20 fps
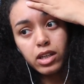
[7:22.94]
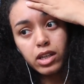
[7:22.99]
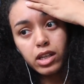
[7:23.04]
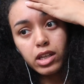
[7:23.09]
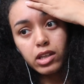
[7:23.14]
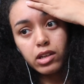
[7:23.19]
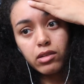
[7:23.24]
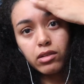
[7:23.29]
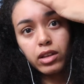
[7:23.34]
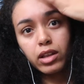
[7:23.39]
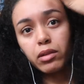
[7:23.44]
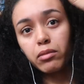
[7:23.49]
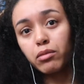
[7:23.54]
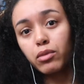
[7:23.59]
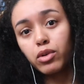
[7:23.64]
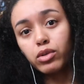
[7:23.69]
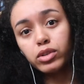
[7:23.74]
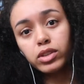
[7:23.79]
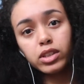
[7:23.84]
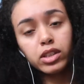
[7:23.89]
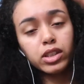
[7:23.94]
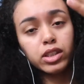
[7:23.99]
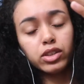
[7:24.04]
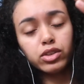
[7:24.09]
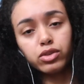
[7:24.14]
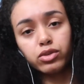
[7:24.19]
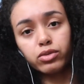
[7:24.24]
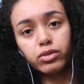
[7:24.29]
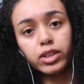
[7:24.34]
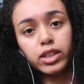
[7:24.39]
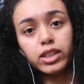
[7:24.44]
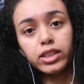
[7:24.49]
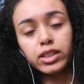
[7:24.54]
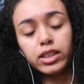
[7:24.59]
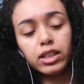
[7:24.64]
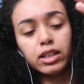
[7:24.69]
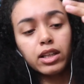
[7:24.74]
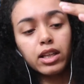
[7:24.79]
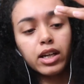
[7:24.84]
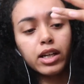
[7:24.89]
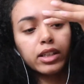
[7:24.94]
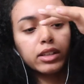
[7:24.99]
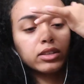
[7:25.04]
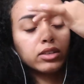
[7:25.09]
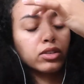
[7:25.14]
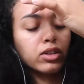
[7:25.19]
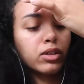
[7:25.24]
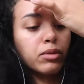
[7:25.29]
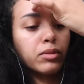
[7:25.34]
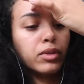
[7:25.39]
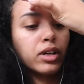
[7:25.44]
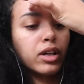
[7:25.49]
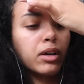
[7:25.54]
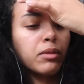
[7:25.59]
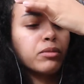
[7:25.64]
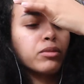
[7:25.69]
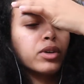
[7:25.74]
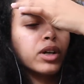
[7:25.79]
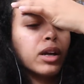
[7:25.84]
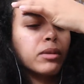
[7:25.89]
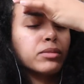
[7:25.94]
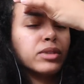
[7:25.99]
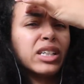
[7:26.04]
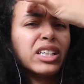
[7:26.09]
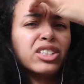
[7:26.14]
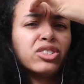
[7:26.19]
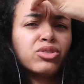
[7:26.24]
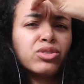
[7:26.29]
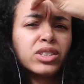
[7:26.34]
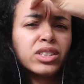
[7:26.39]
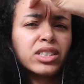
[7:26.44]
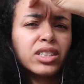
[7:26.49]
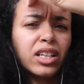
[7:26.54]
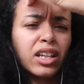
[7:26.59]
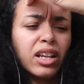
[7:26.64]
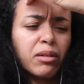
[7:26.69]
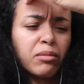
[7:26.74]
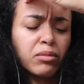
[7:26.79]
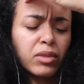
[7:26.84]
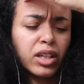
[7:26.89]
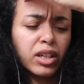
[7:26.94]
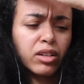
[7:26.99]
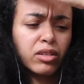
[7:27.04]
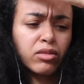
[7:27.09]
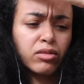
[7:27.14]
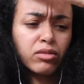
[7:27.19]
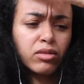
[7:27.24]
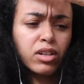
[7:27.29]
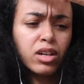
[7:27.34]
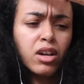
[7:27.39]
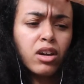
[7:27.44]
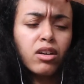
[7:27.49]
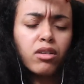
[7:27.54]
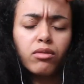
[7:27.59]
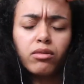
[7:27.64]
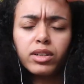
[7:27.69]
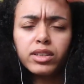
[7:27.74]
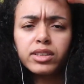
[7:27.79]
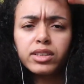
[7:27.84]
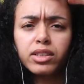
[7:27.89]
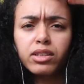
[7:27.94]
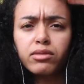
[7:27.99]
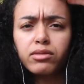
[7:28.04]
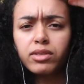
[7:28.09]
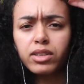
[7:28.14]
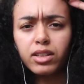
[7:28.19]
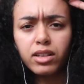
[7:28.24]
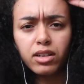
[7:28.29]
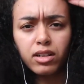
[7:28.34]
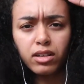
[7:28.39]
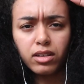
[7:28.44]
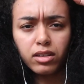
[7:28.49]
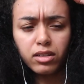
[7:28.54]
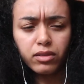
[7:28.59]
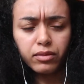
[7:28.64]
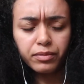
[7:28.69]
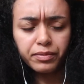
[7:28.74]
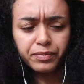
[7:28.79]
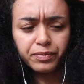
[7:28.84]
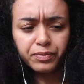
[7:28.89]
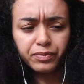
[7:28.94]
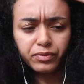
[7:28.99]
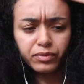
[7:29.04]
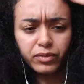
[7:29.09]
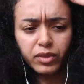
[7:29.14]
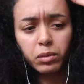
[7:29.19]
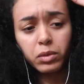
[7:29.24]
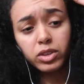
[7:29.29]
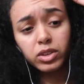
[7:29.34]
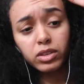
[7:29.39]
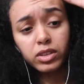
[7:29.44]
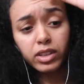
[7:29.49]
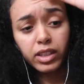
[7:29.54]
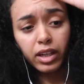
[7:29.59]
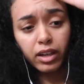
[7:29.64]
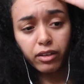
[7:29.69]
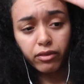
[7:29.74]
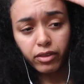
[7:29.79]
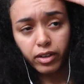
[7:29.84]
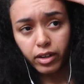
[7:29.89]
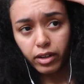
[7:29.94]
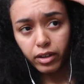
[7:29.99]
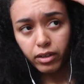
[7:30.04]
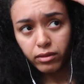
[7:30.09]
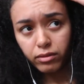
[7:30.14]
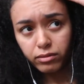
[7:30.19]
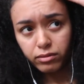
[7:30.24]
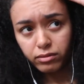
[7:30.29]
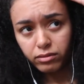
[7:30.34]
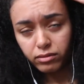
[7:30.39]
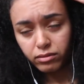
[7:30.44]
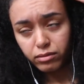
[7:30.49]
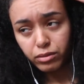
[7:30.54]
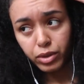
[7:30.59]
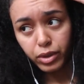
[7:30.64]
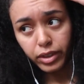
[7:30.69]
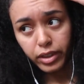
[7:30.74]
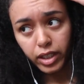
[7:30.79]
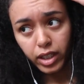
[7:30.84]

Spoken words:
in like most of these stories that align. So I'm interested. I'm like, what's going on? I'm also scared of her. Poor